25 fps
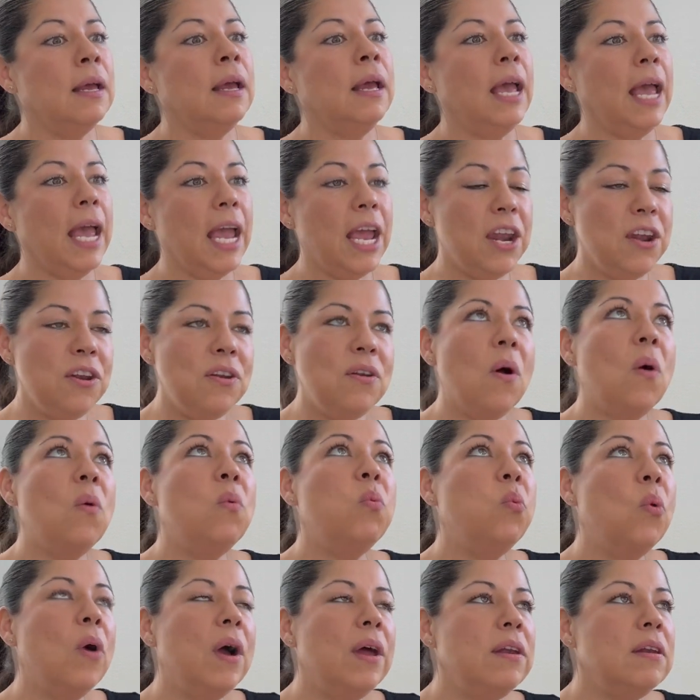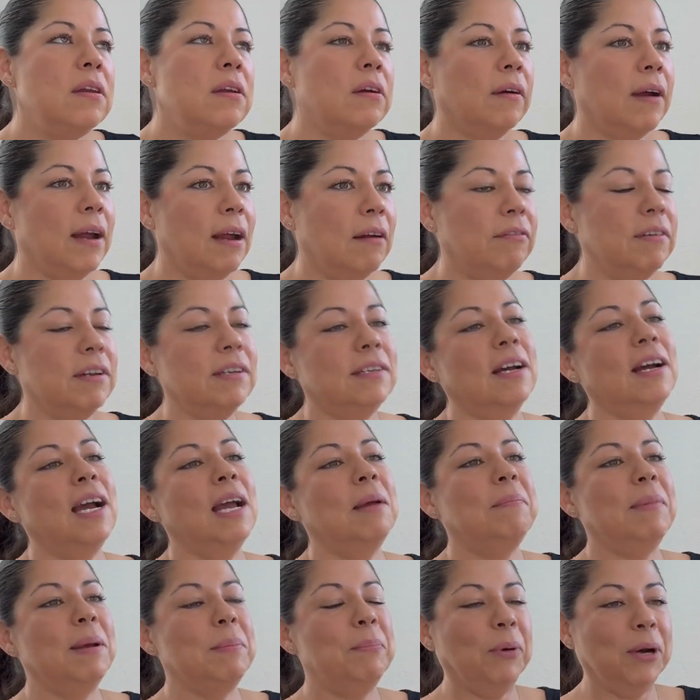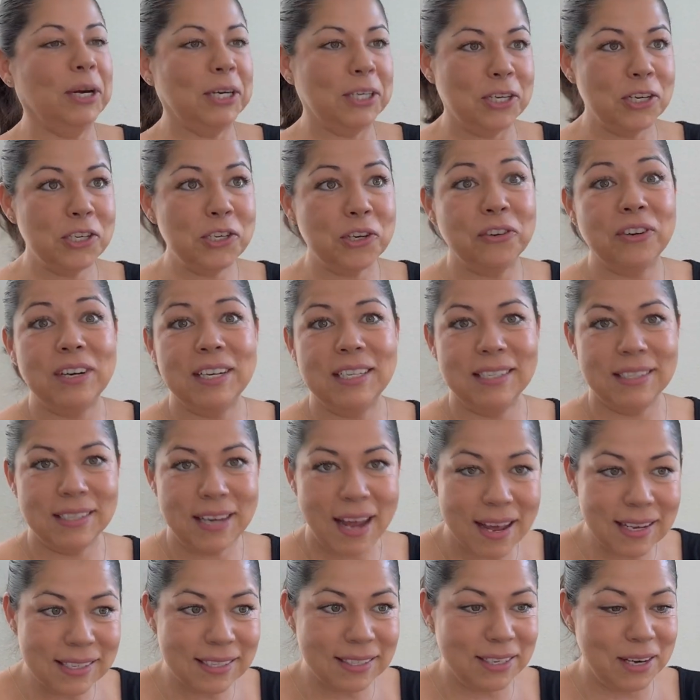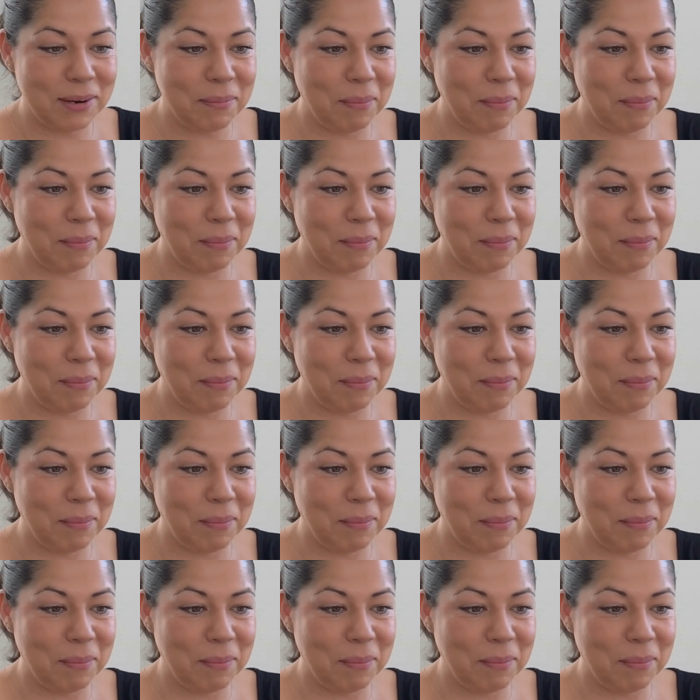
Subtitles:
And no wonder every time my practitioner is testing